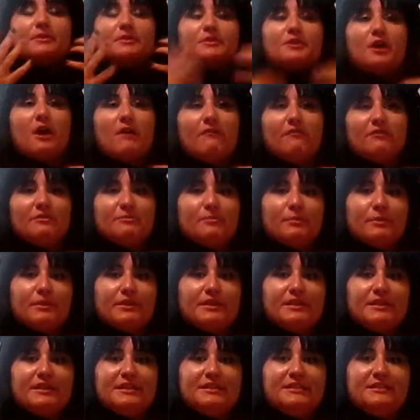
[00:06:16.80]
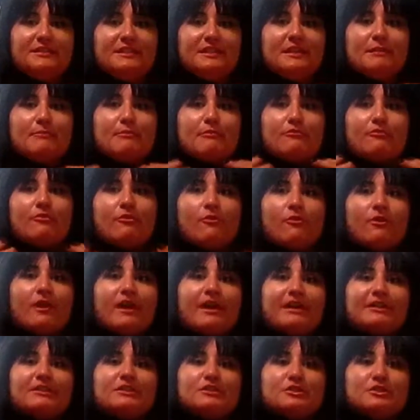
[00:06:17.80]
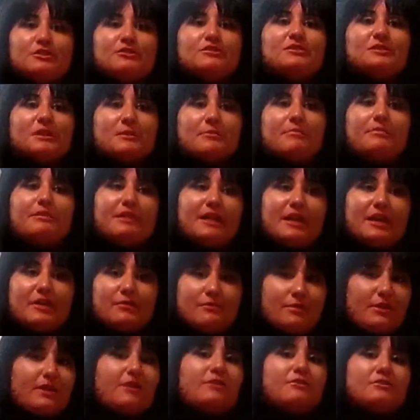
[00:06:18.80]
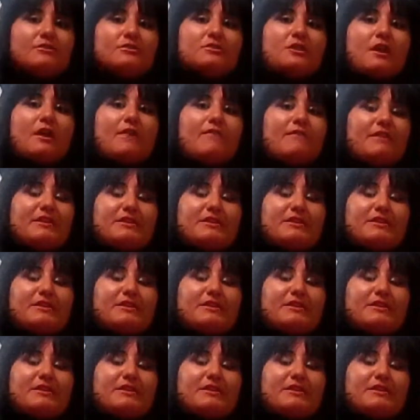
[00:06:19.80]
scarf was pretty easy. Before I just used a plain regular scarf,